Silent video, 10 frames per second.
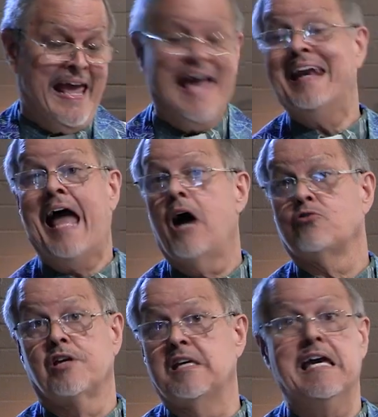and how
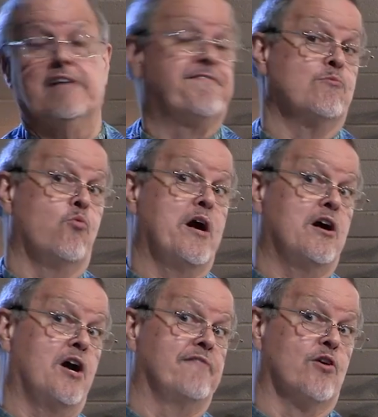to get from
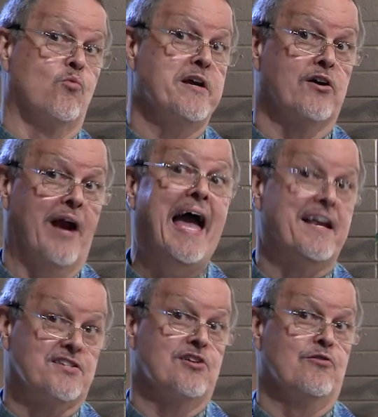wherever we are
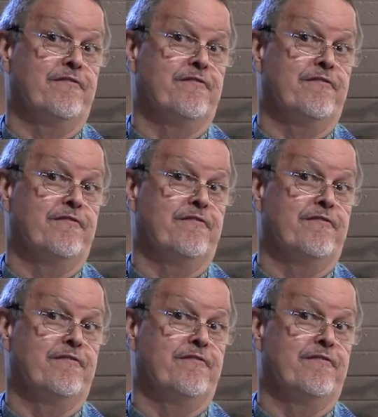at to